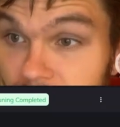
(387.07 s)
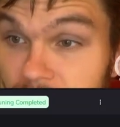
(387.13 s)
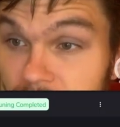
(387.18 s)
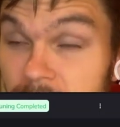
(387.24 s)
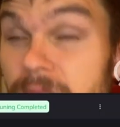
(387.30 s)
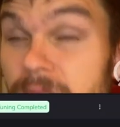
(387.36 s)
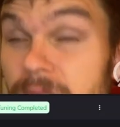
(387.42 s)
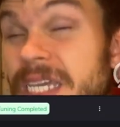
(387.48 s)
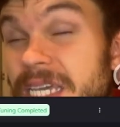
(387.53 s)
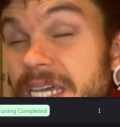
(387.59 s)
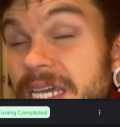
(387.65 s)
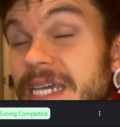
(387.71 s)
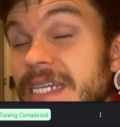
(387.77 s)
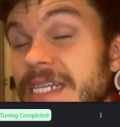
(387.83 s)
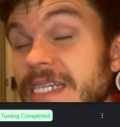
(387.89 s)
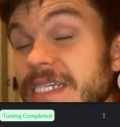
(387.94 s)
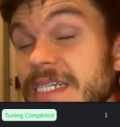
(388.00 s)
think
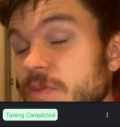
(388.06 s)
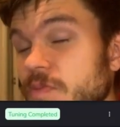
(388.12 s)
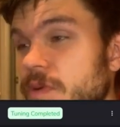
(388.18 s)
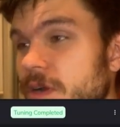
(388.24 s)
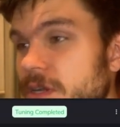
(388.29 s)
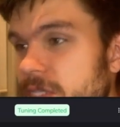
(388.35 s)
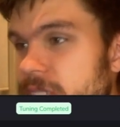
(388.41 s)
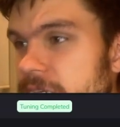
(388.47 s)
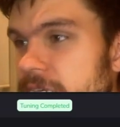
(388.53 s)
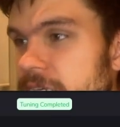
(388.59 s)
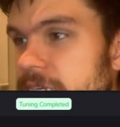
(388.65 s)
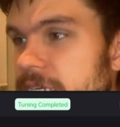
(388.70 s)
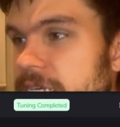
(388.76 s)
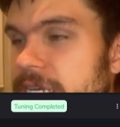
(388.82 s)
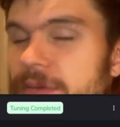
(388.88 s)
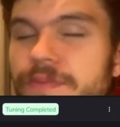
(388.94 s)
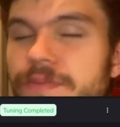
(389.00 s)
it is worth it
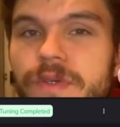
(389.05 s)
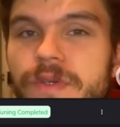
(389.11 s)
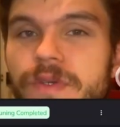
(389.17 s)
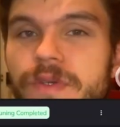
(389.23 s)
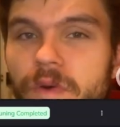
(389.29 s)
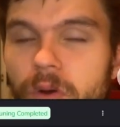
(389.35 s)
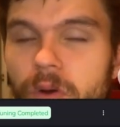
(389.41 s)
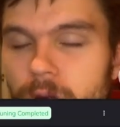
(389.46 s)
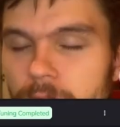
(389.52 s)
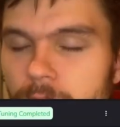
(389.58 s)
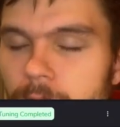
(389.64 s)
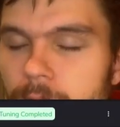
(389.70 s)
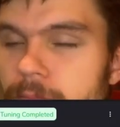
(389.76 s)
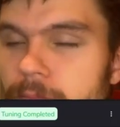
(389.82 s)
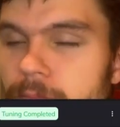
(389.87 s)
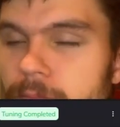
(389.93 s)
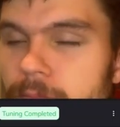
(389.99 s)
if you are
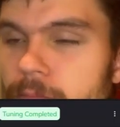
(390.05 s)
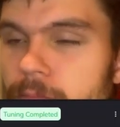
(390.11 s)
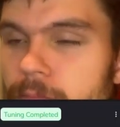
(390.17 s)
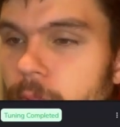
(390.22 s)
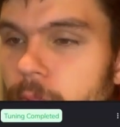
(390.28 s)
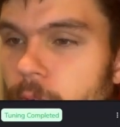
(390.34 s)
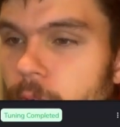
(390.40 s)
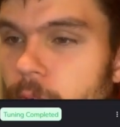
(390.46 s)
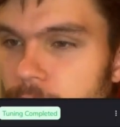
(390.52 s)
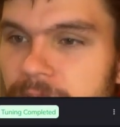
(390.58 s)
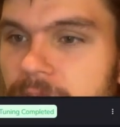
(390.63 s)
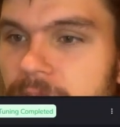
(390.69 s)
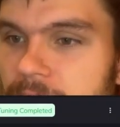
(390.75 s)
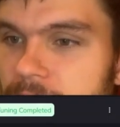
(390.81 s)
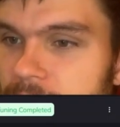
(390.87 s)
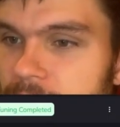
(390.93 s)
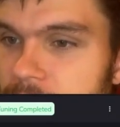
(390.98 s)
onboarding
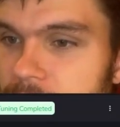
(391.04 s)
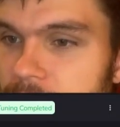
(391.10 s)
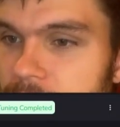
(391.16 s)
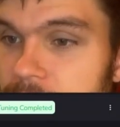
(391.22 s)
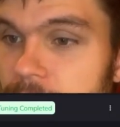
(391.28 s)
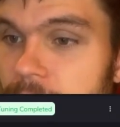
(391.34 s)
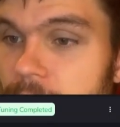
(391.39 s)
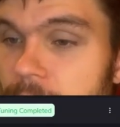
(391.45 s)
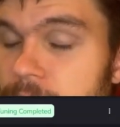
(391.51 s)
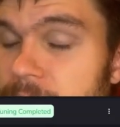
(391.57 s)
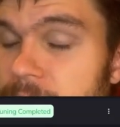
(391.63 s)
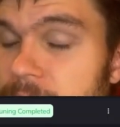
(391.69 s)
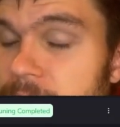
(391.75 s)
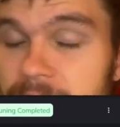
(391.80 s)
like a mega